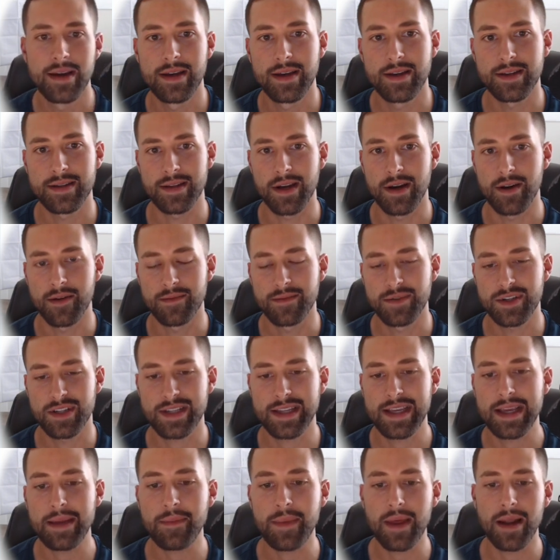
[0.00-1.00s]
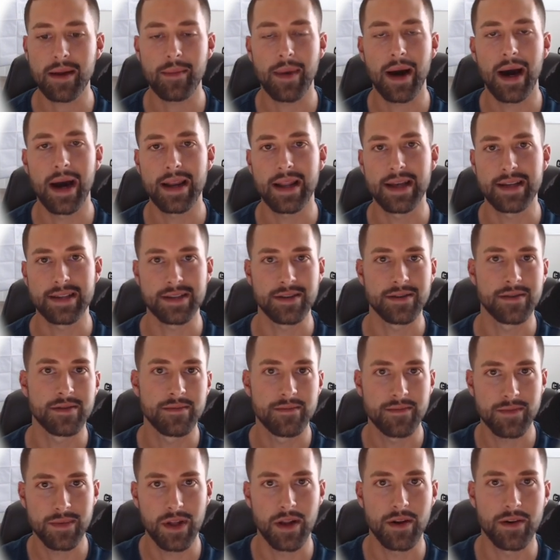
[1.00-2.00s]
So just keep that in mind as you're
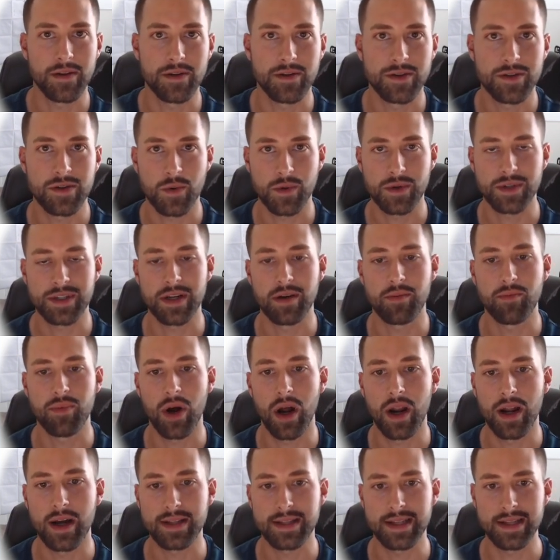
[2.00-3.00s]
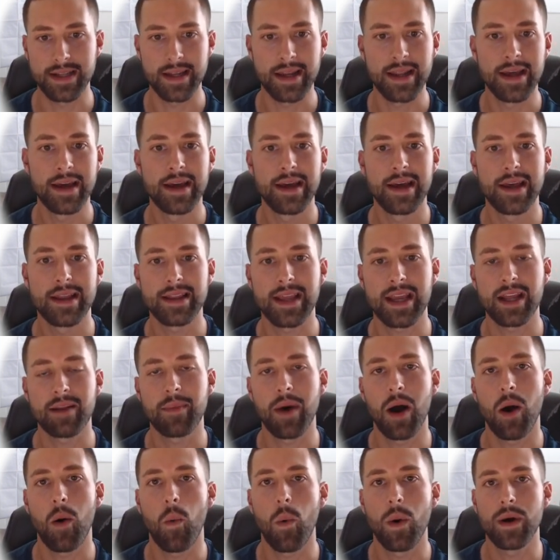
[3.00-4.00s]
sourcing a product and thinking
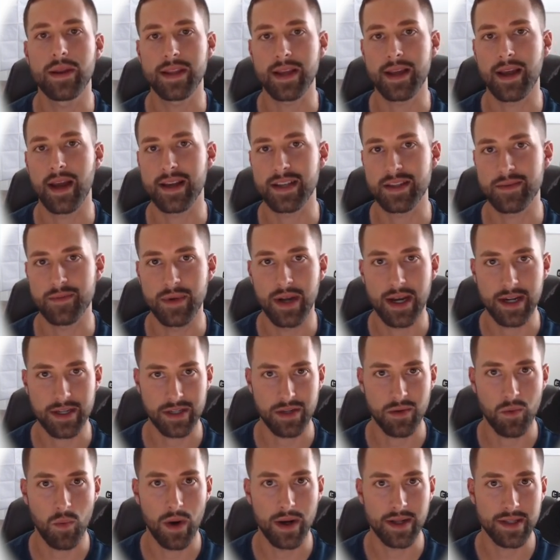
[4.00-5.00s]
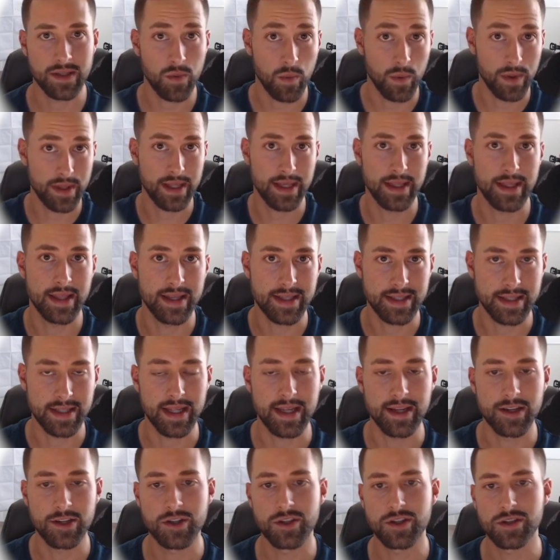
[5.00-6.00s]
about what the customer actually wants within this
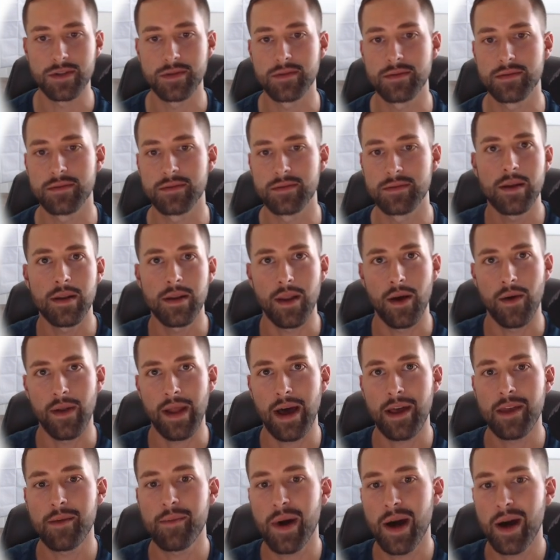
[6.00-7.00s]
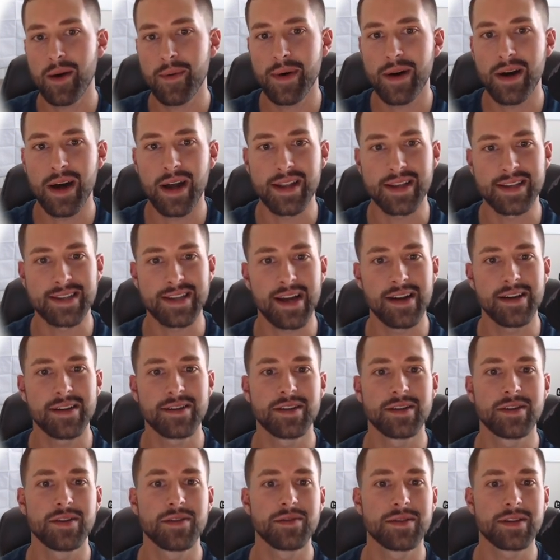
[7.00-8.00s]
niche. Now in Alibaba, I decided
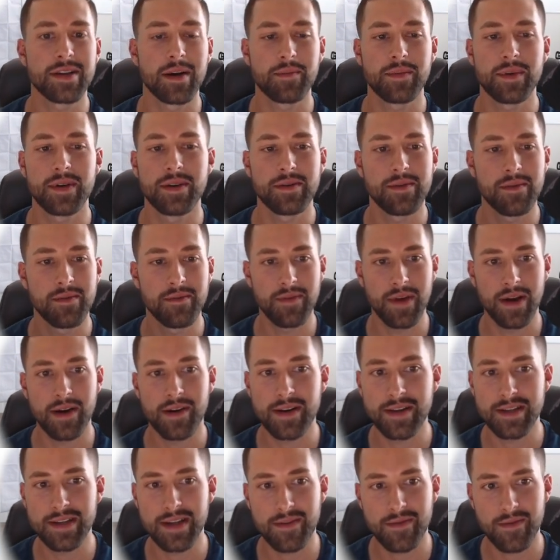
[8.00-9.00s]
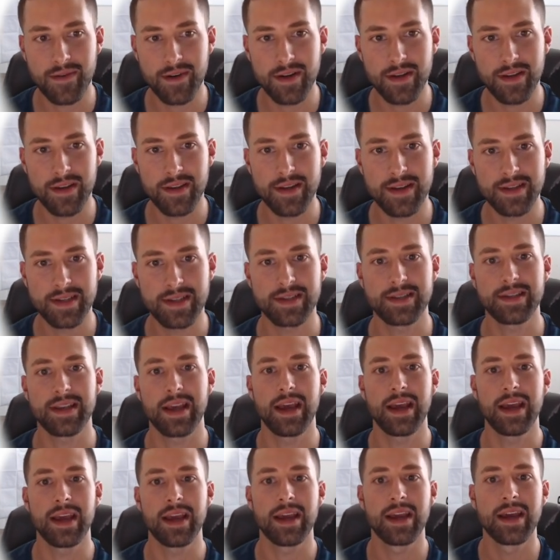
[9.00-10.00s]
to do something very different. This is
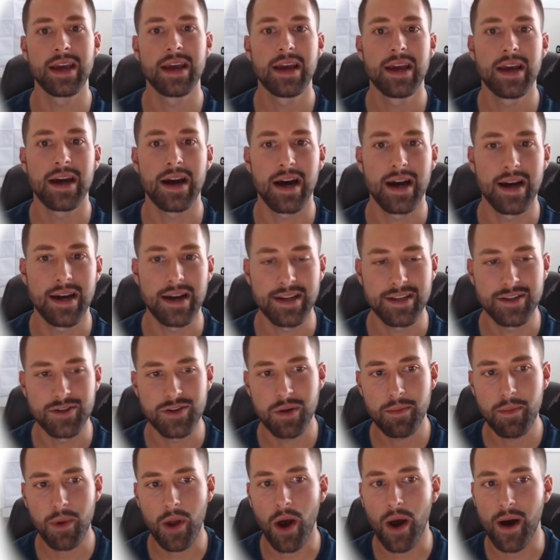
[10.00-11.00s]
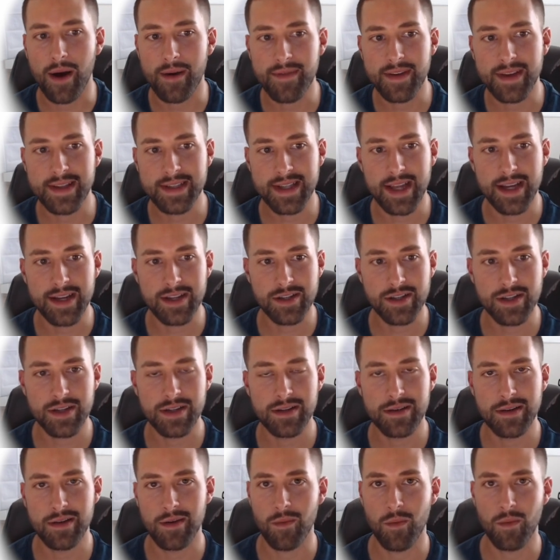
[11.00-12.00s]
a drip coffee
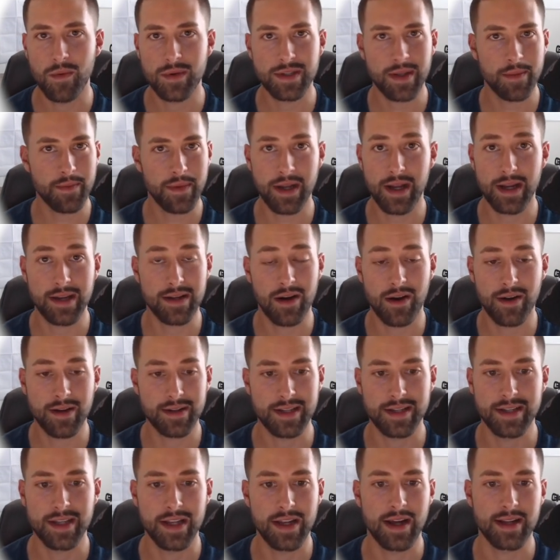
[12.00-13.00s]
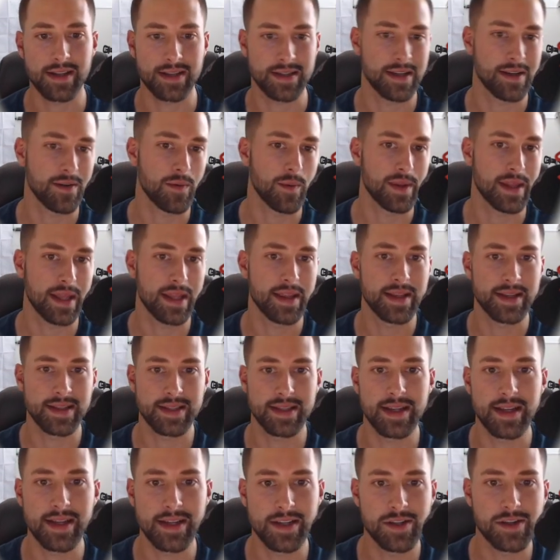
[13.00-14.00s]
station, something I honestly did not see within this
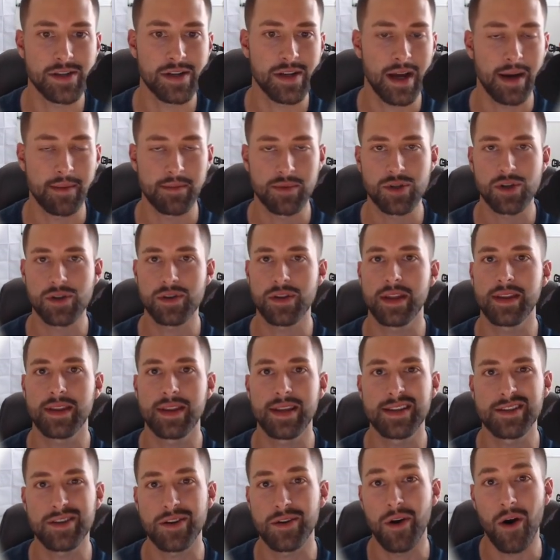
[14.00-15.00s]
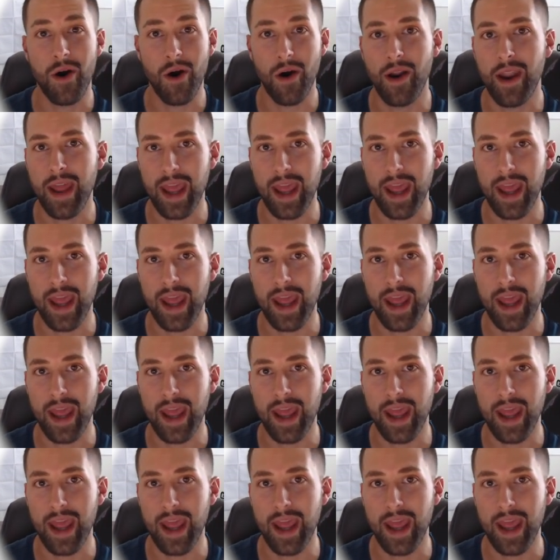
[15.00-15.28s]
niche. I'm sure that these are on